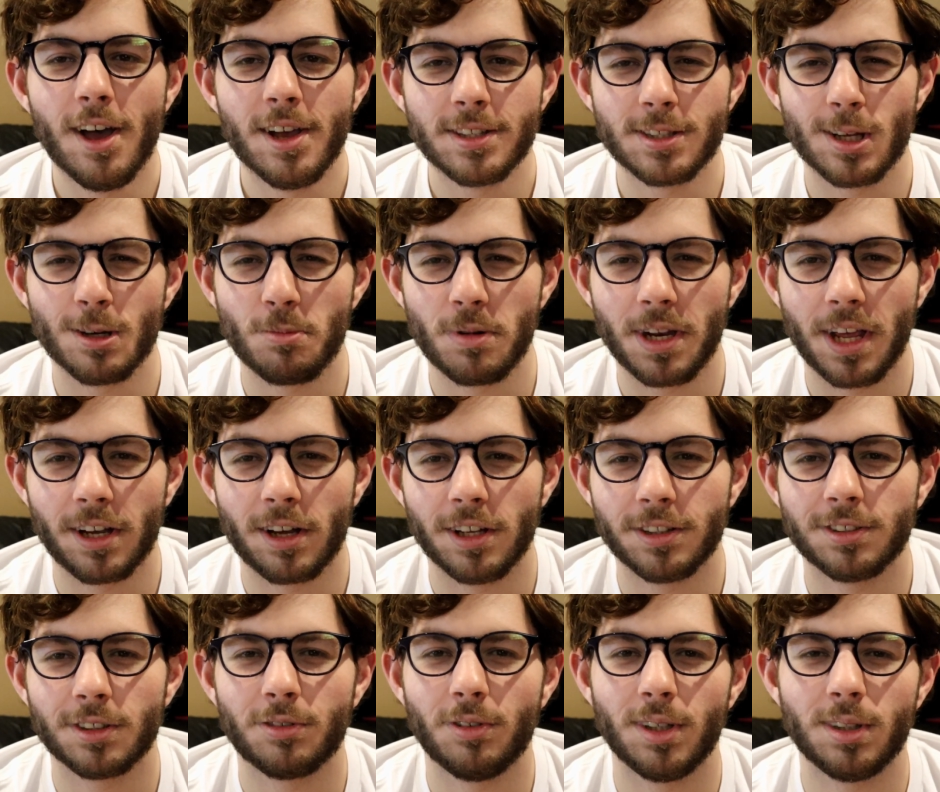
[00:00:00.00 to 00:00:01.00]
So when I
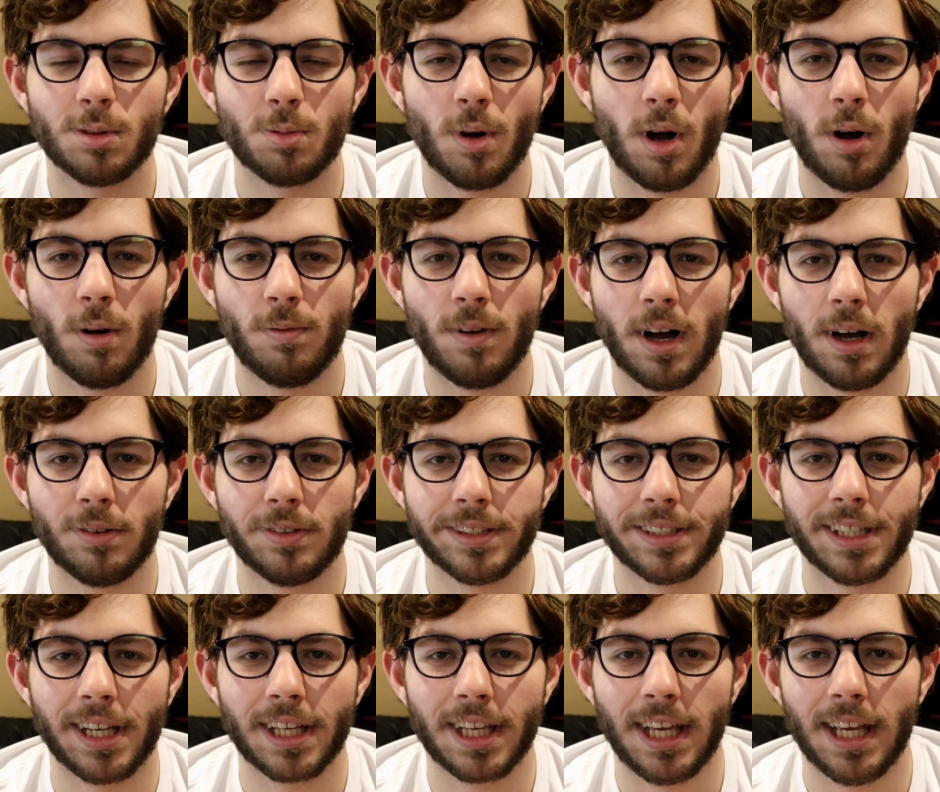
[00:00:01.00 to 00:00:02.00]
got to grade 12, I
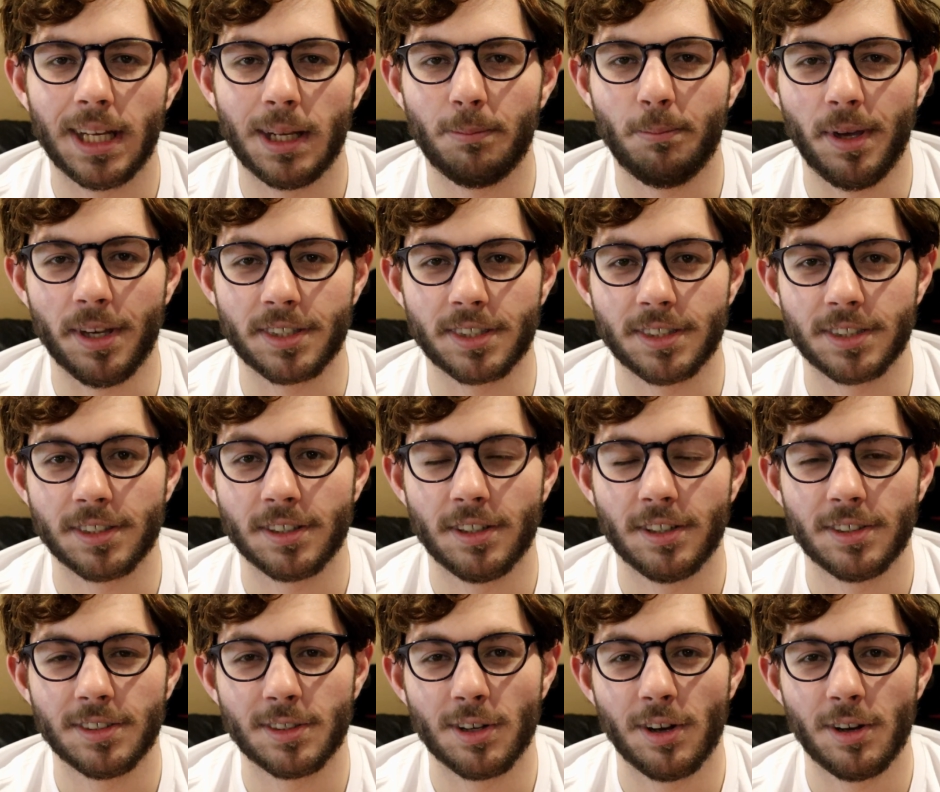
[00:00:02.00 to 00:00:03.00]
was like hit and miss.
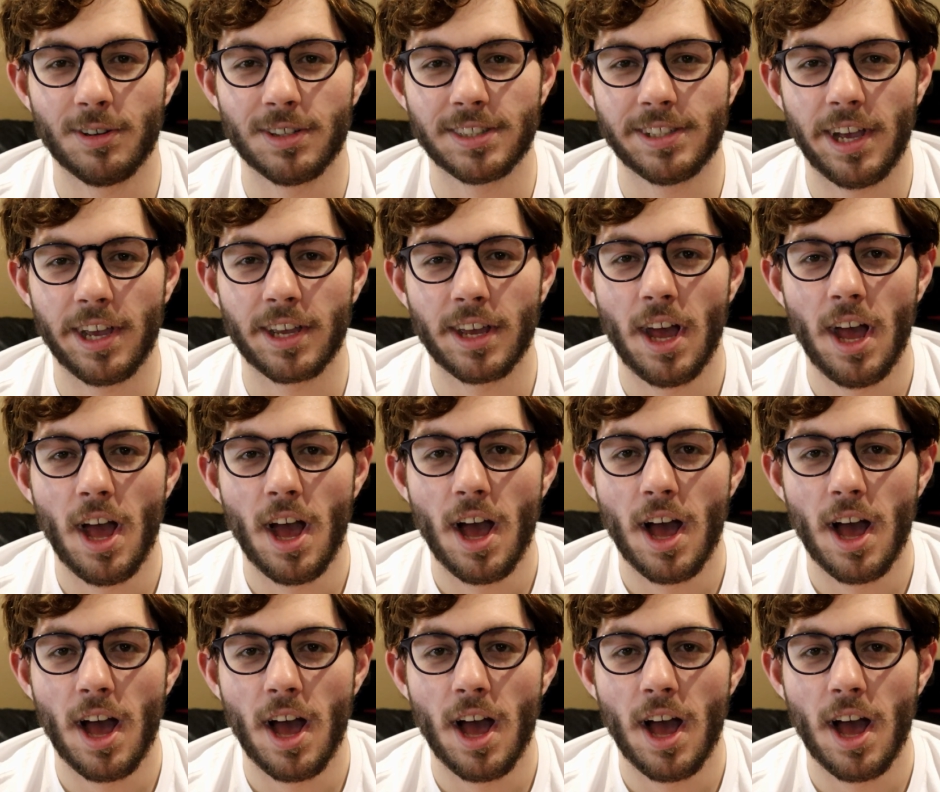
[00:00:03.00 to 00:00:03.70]
So it was like